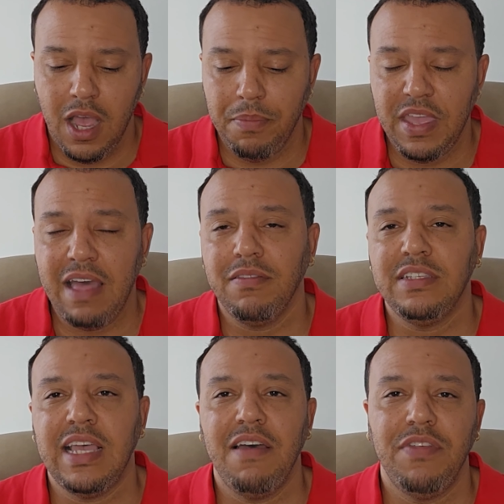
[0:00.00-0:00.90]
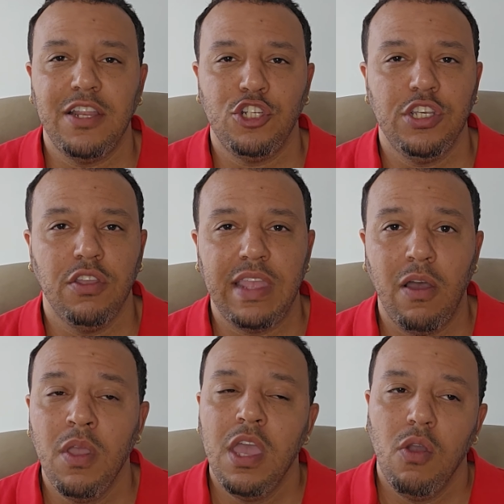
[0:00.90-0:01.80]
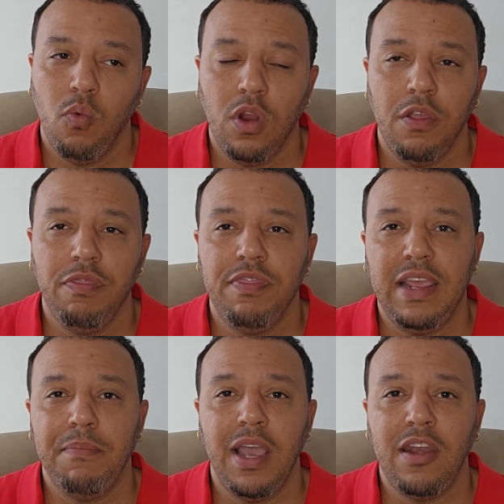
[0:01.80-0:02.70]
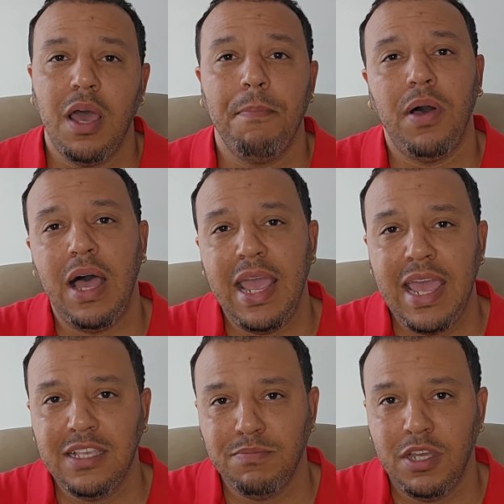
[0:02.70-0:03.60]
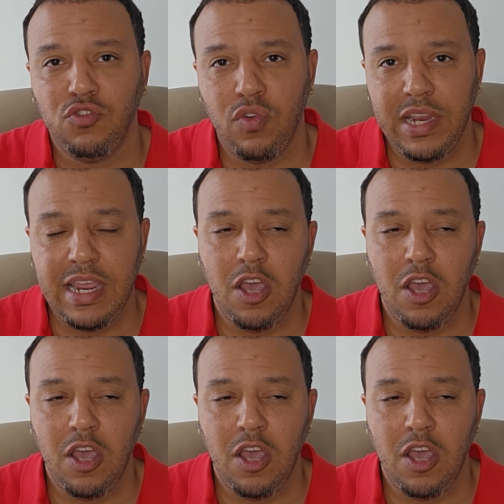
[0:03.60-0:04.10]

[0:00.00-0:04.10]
They at least have that shield. Now, where they might not buy as much right now,